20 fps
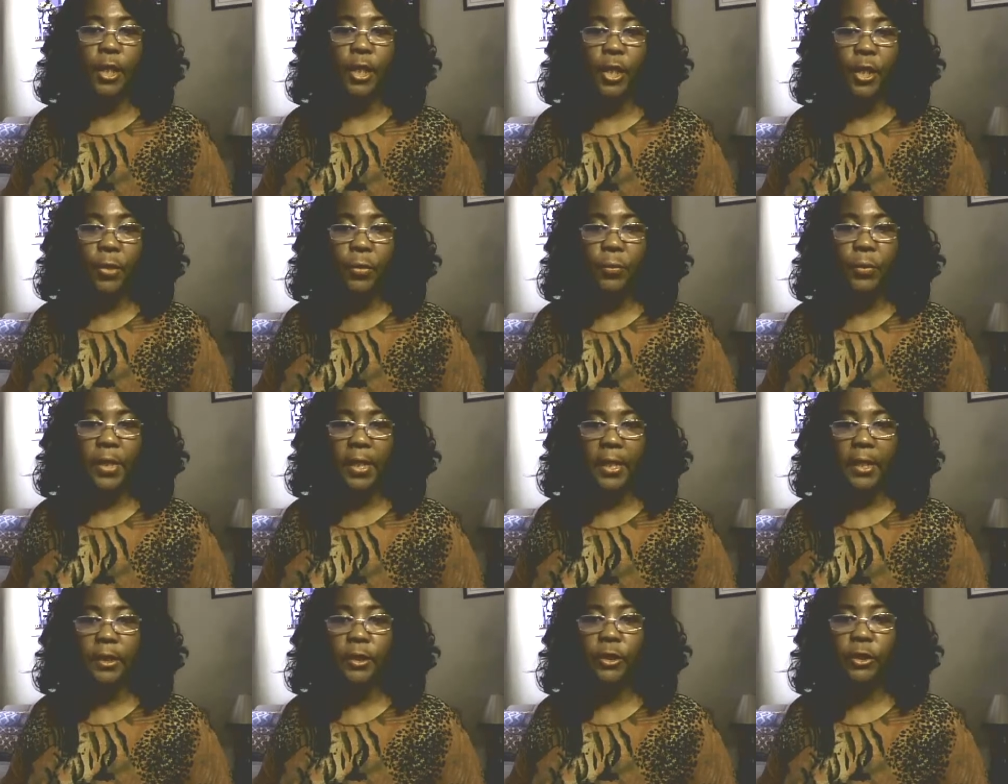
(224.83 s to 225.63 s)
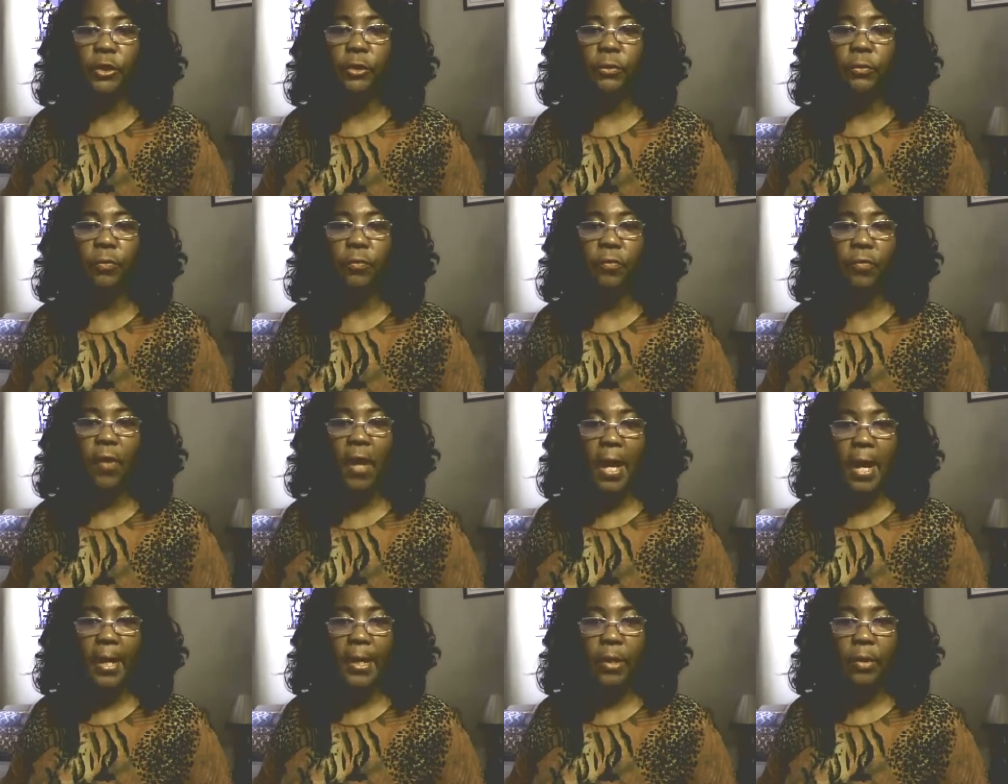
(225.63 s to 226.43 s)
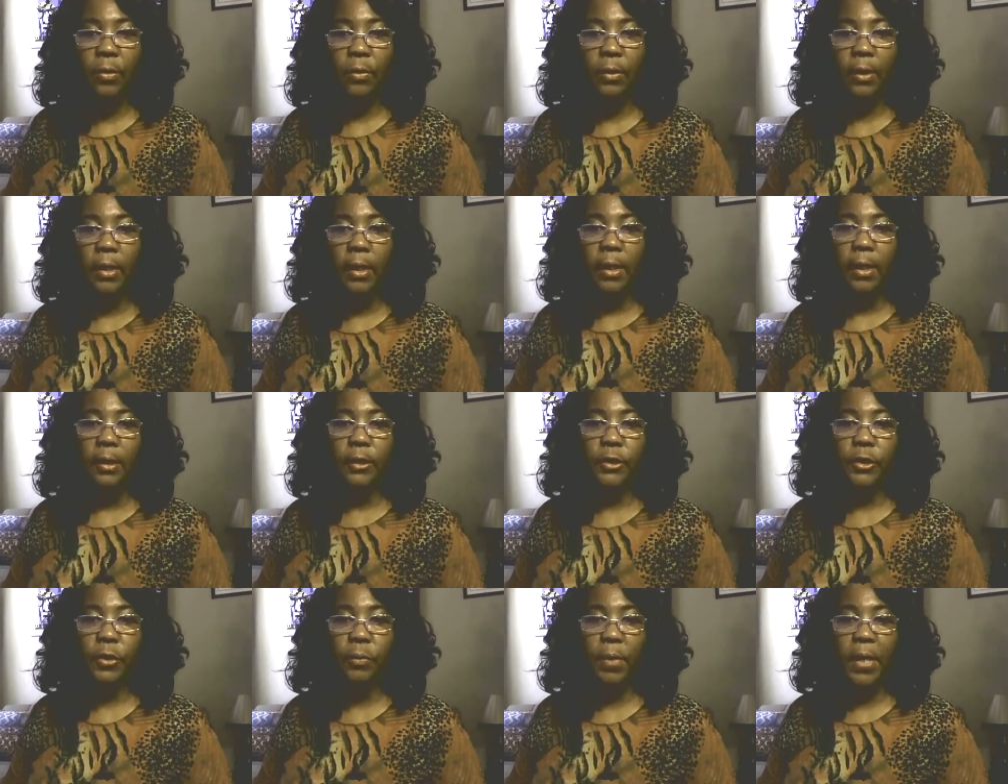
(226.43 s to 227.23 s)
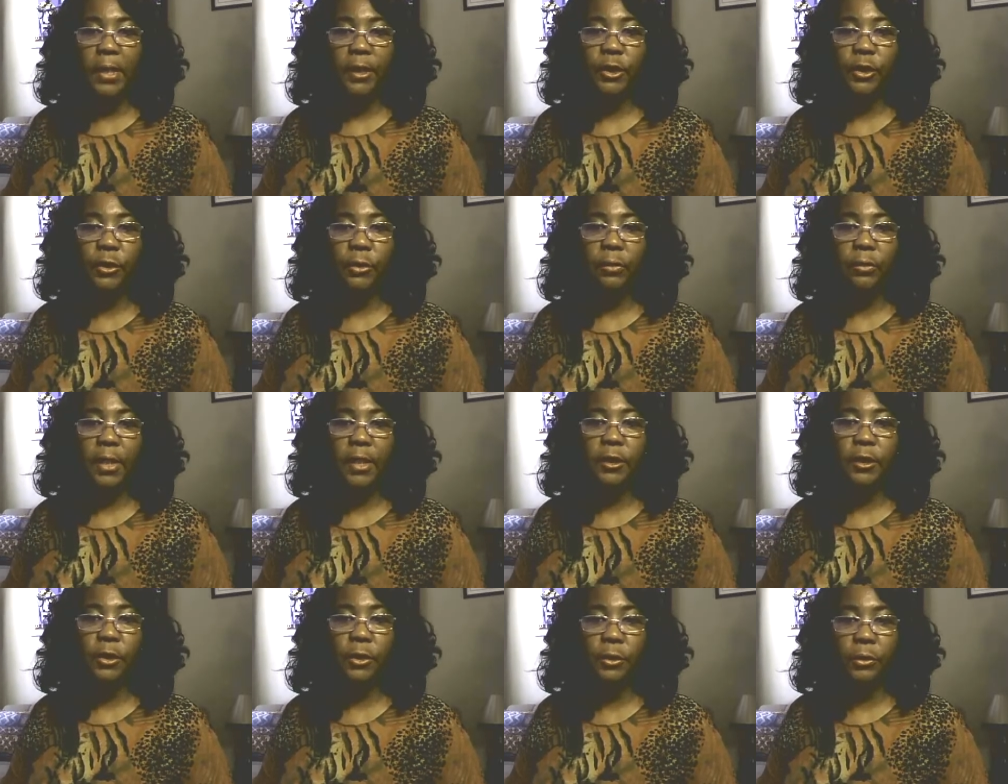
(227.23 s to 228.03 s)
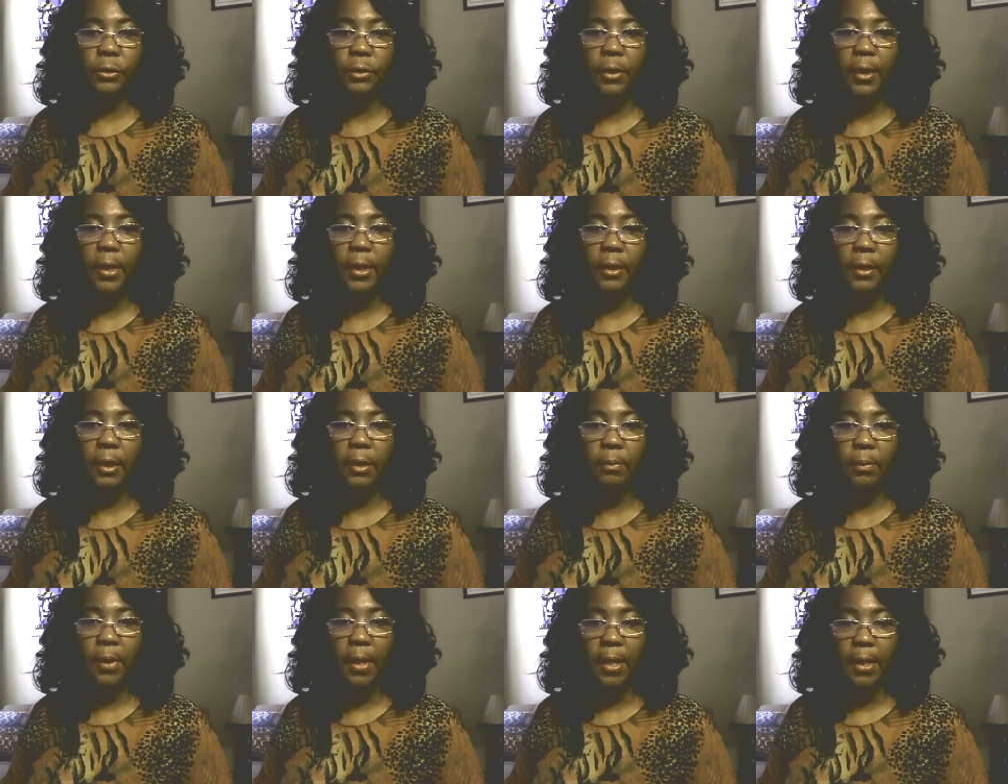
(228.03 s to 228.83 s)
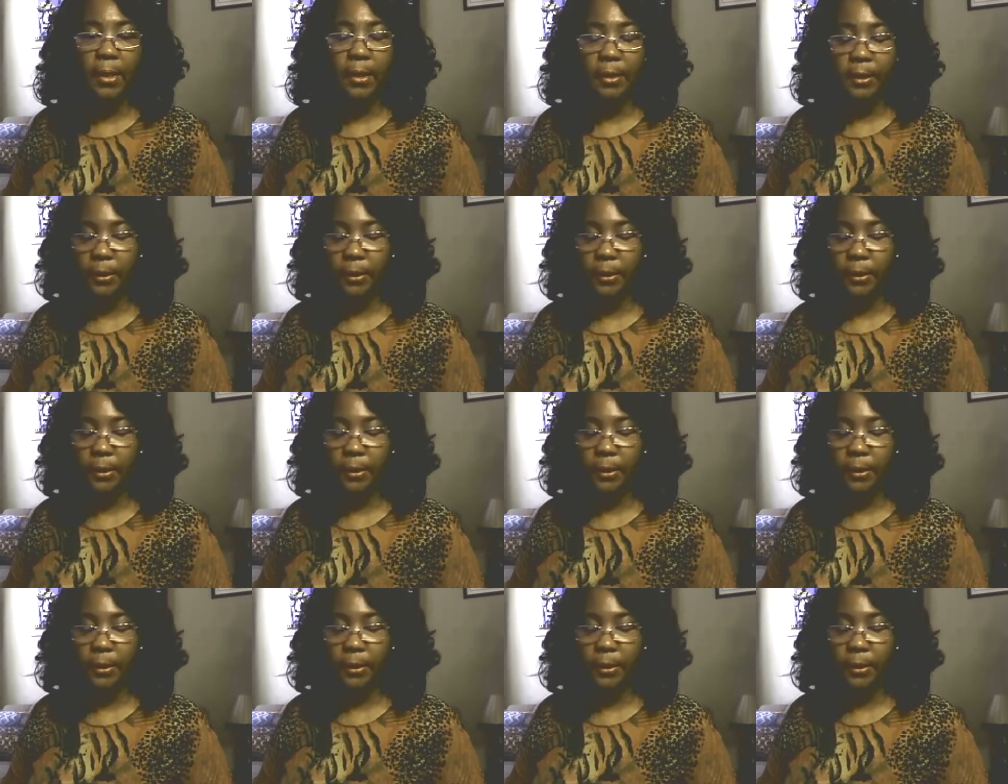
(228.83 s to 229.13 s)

you need to file to make sure that you're in compliance.